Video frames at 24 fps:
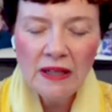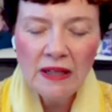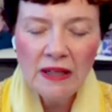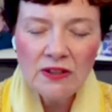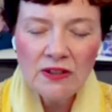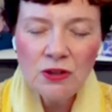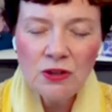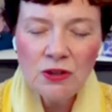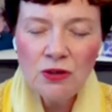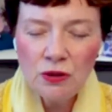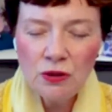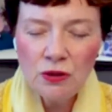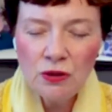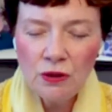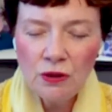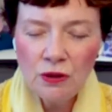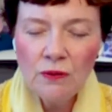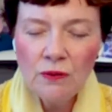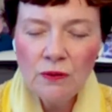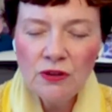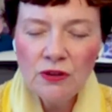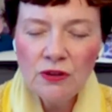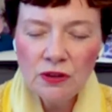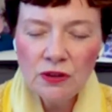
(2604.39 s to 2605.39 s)
Our
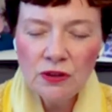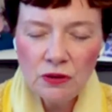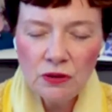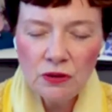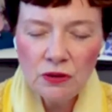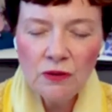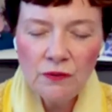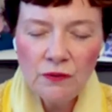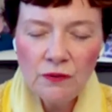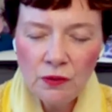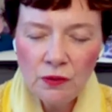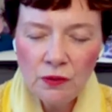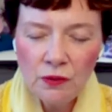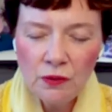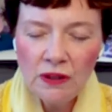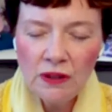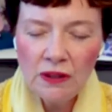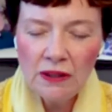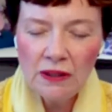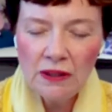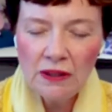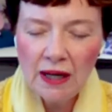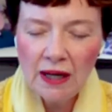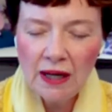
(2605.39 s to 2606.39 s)
message to you is the two
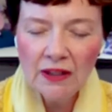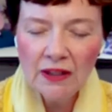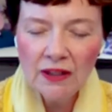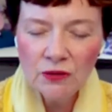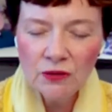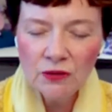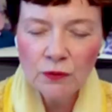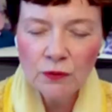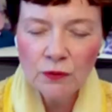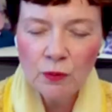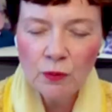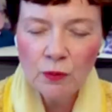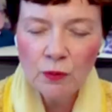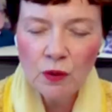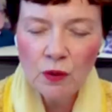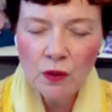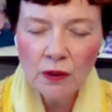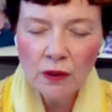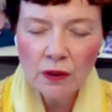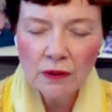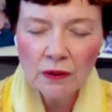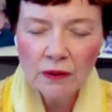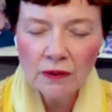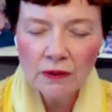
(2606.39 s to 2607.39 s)
of you need to ask
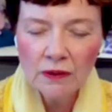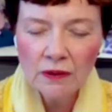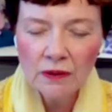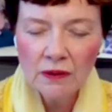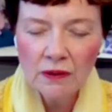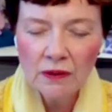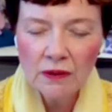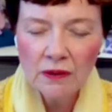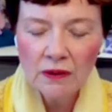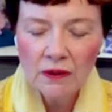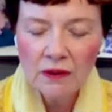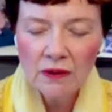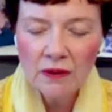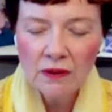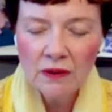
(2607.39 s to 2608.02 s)
for more